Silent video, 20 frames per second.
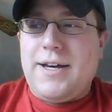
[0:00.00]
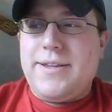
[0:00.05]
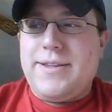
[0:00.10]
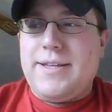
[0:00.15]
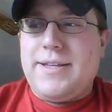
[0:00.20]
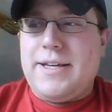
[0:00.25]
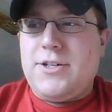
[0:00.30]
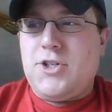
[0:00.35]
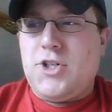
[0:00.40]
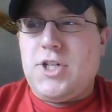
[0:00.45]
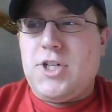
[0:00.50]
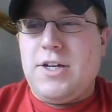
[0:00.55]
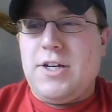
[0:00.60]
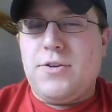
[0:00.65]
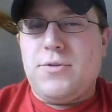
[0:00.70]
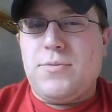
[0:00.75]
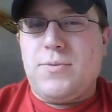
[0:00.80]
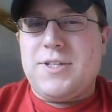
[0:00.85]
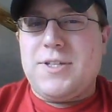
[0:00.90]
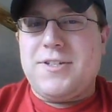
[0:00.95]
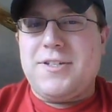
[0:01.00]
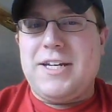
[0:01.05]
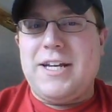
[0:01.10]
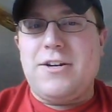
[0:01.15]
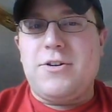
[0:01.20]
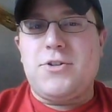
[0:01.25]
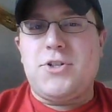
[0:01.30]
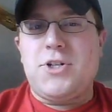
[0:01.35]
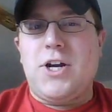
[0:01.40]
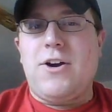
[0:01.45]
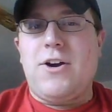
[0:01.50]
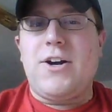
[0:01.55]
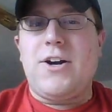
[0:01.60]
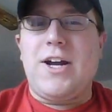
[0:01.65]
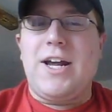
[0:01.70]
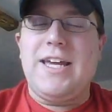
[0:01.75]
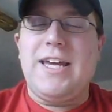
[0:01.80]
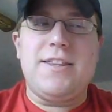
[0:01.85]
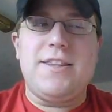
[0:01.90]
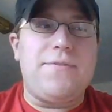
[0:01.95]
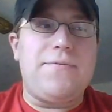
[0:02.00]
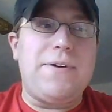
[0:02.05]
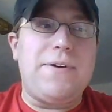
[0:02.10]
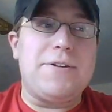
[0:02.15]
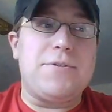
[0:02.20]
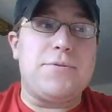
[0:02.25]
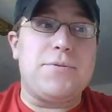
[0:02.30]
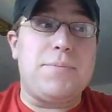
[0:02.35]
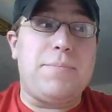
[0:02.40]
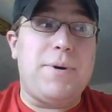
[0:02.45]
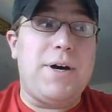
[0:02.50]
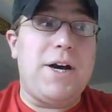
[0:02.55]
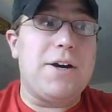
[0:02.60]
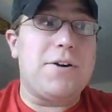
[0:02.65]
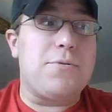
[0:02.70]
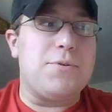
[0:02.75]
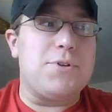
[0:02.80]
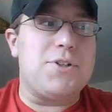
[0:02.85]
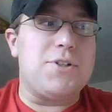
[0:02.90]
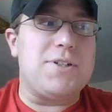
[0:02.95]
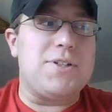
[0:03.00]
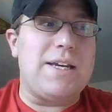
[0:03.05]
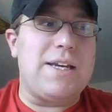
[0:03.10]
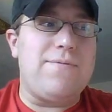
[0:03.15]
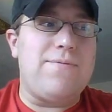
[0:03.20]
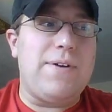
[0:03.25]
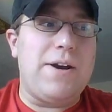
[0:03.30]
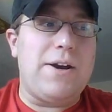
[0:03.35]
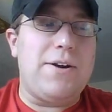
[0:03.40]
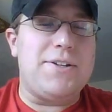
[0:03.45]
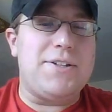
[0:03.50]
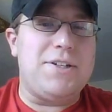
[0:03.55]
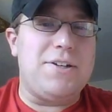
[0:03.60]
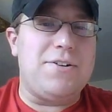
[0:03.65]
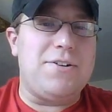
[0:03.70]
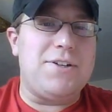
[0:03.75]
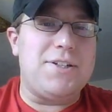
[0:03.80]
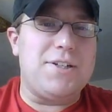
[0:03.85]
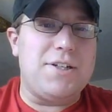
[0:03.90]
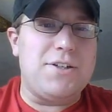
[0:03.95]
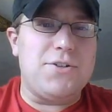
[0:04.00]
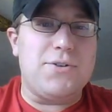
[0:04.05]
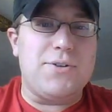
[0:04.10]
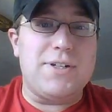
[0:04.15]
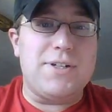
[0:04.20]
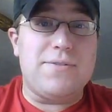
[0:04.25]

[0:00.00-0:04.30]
they cheered when Zdeno Chara got hit in the face with a puck, which is a very serious injury.